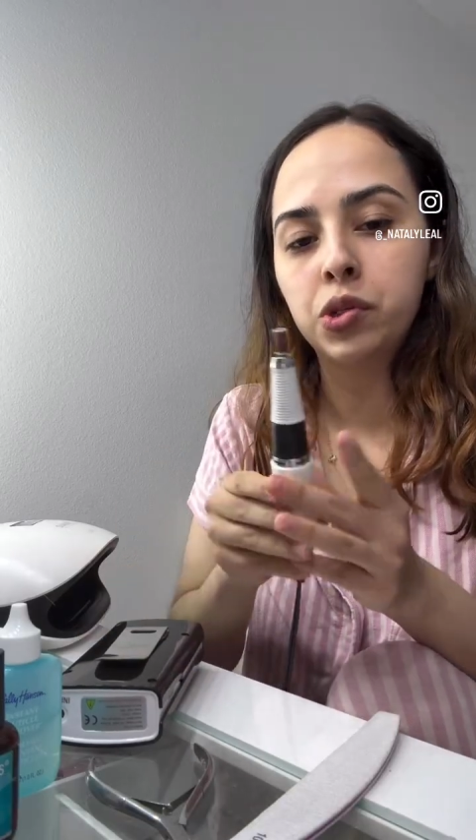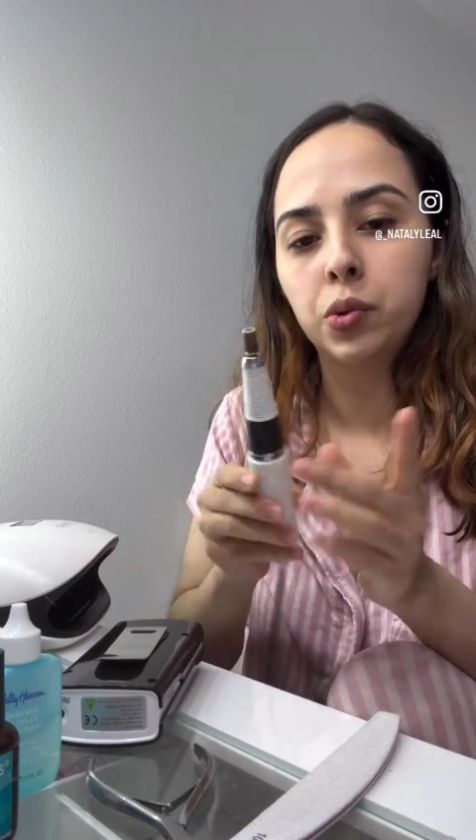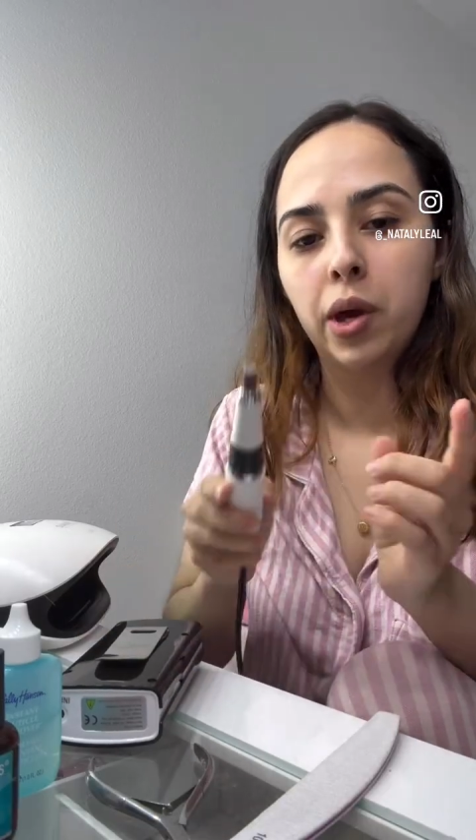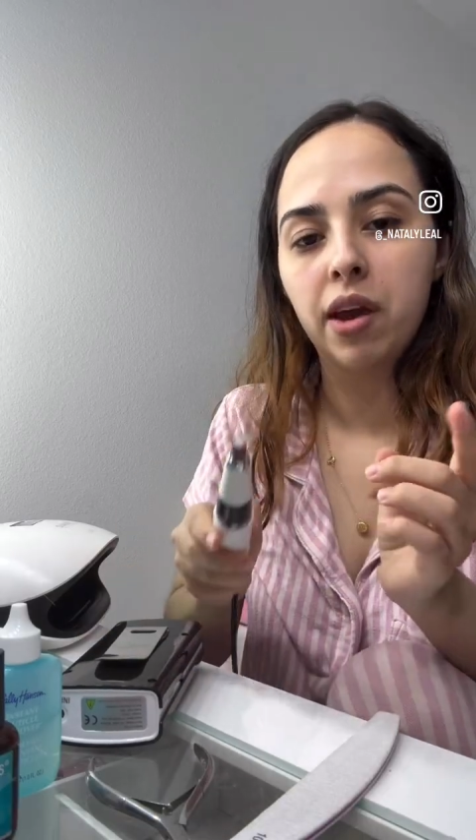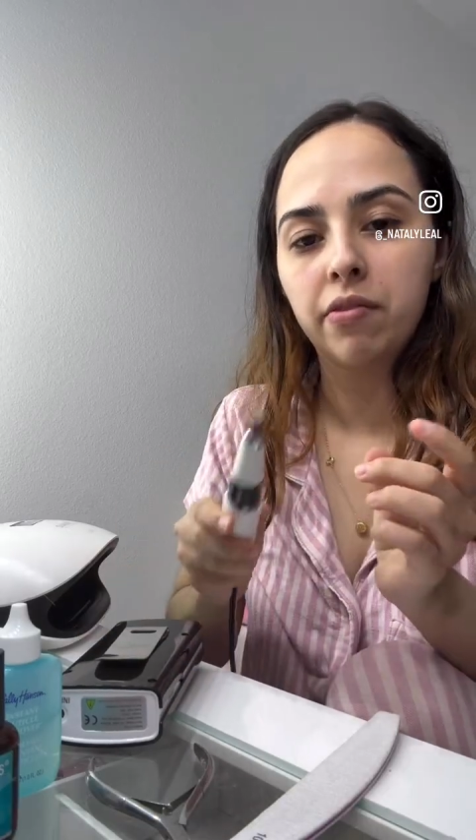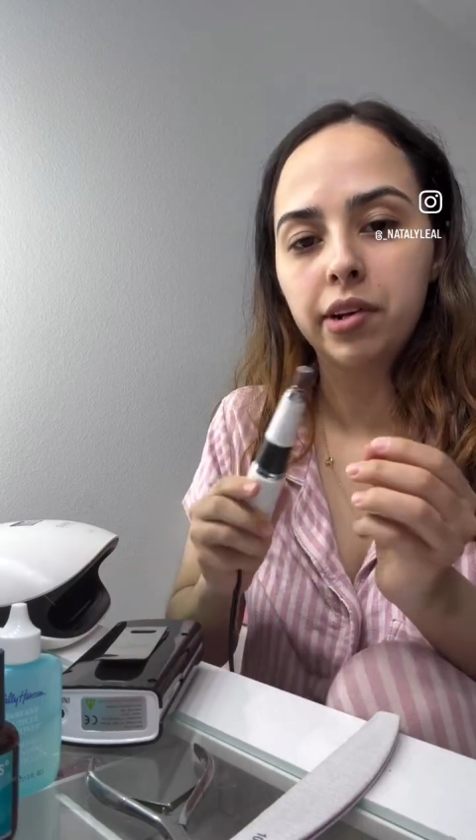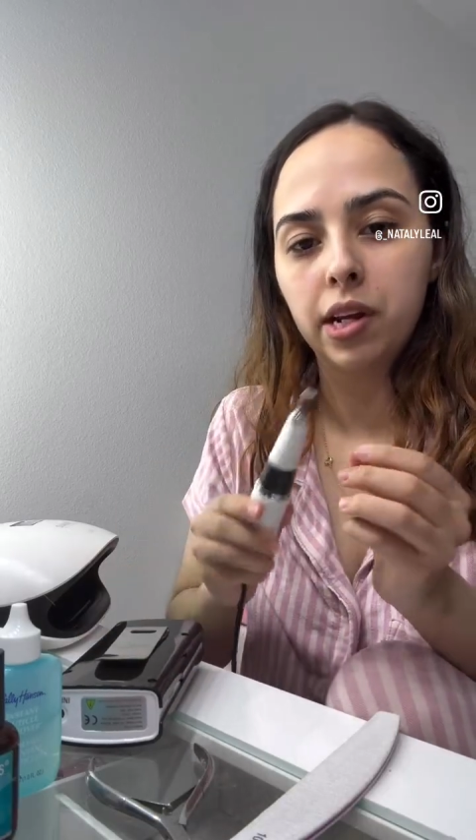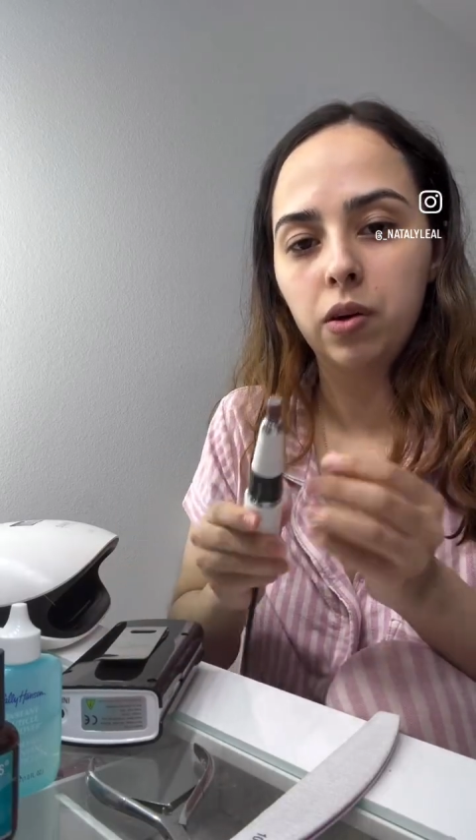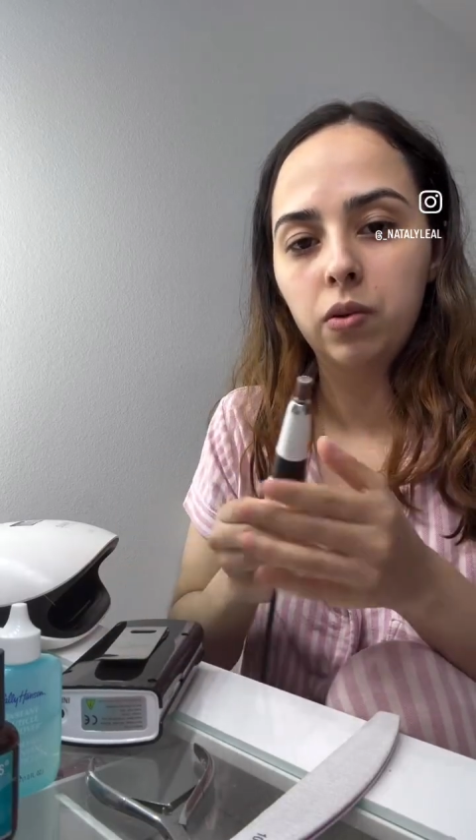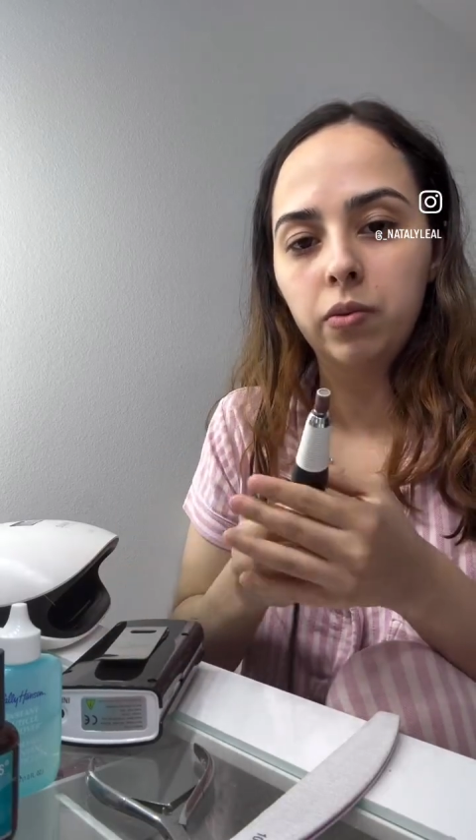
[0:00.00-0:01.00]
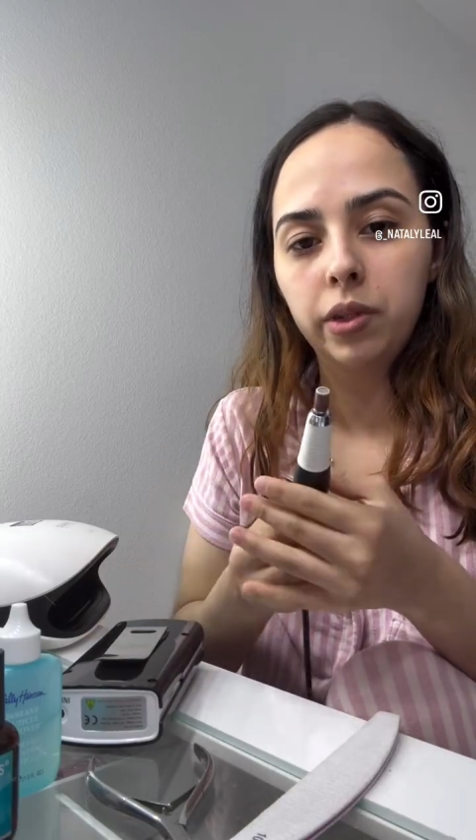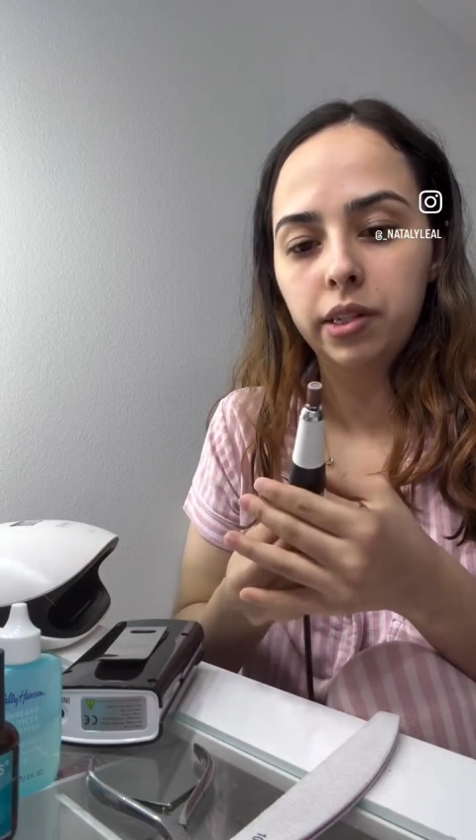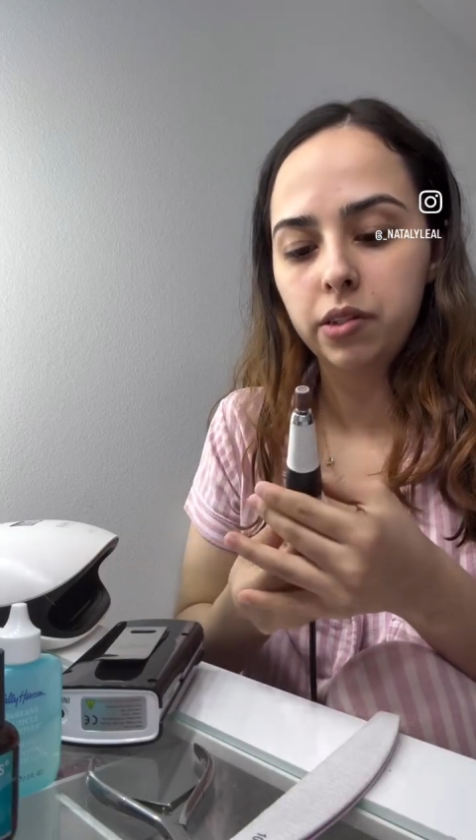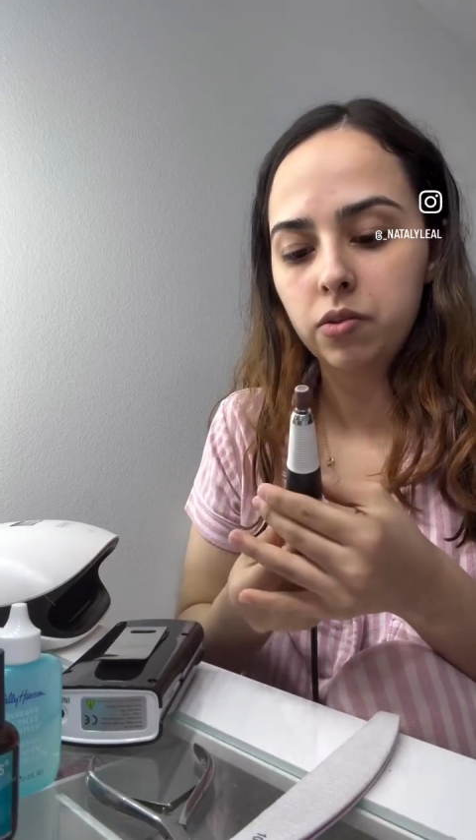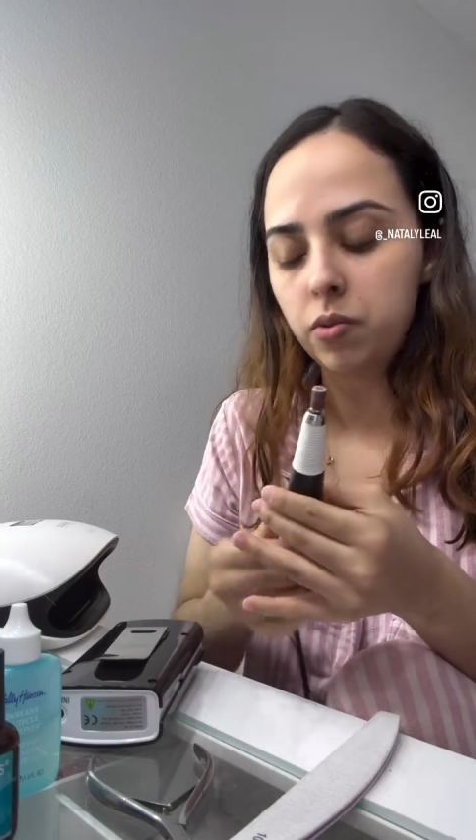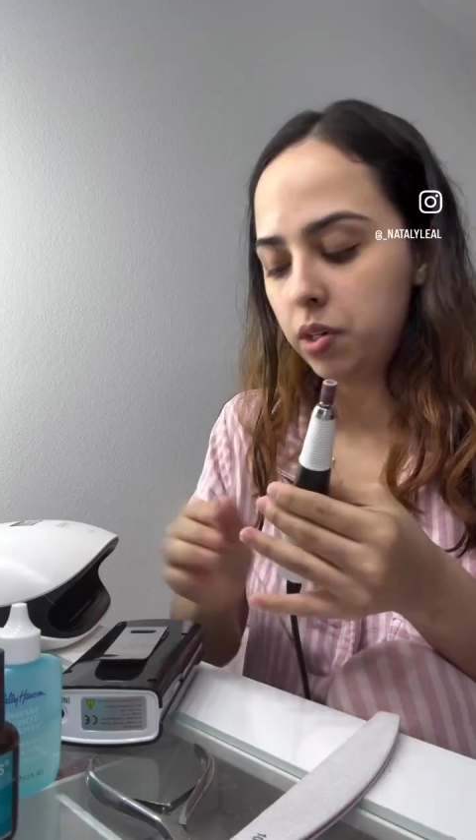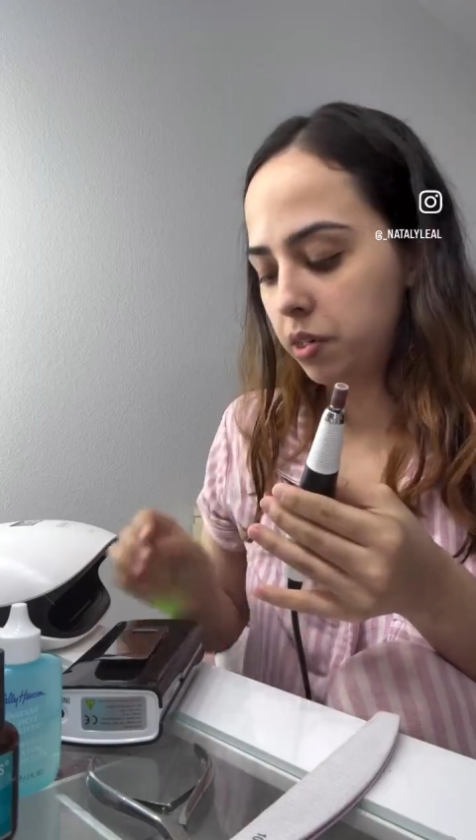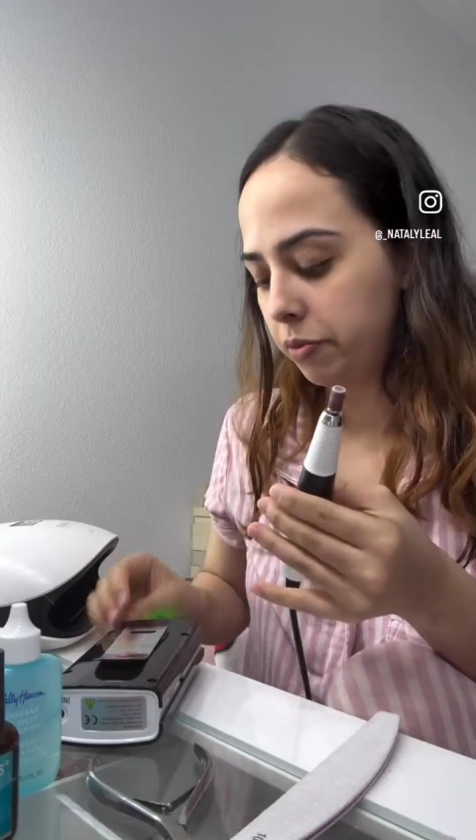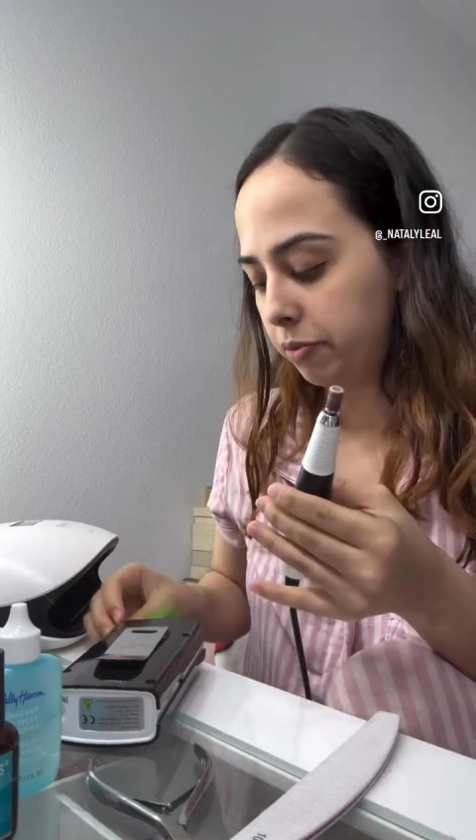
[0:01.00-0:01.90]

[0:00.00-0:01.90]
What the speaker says: do every nail with this one.